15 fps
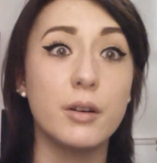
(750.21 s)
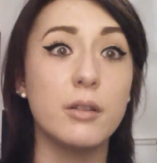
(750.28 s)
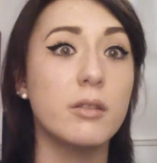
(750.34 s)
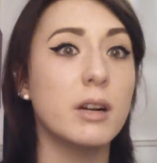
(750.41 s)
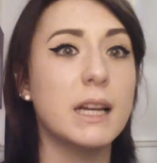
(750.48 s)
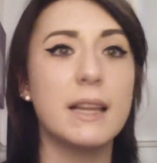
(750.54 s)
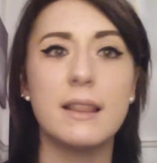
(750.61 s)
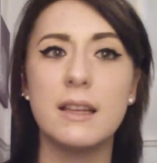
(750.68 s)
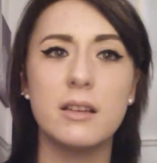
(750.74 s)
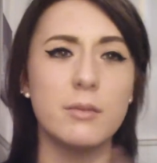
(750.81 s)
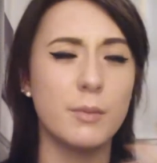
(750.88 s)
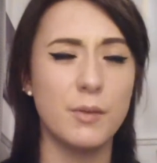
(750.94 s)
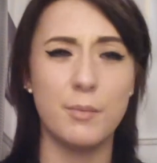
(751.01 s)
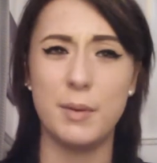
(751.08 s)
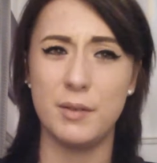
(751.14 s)
or anything
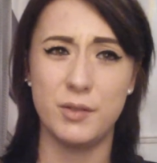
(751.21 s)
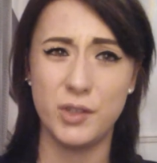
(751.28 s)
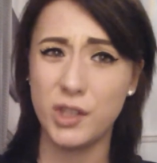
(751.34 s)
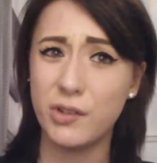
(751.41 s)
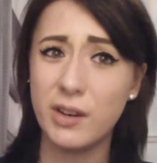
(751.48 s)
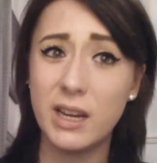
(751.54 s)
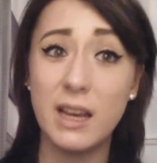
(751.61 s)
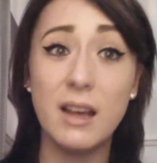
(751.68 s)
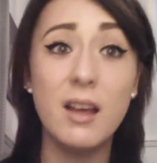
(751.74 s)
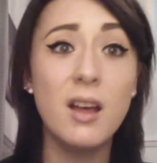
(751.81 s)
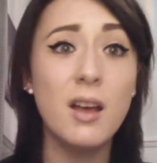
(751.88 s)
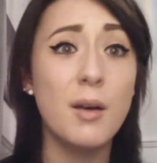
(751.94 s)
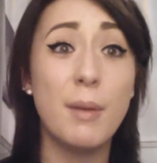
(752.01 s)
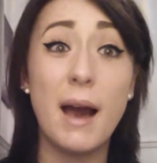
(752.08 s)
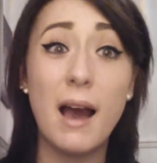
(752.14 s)
with a bit of sugar in it,
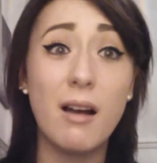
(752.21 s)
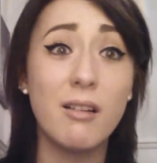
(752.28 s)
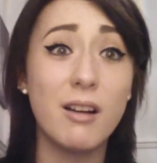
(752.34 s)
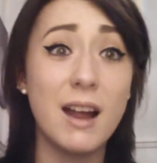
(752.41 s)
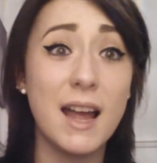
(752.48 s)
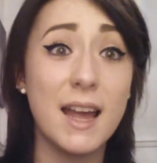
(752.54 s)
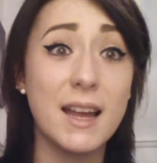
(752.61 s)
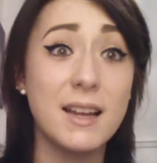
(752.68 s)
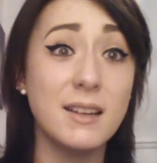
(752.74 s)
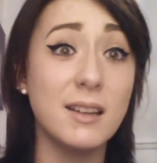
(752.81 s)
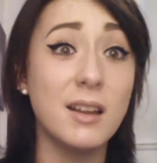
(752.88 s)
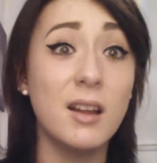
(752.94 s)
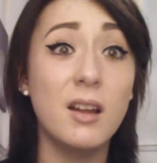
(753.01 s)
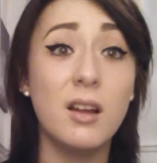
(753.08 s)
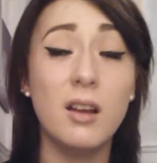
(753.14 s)
Powerade,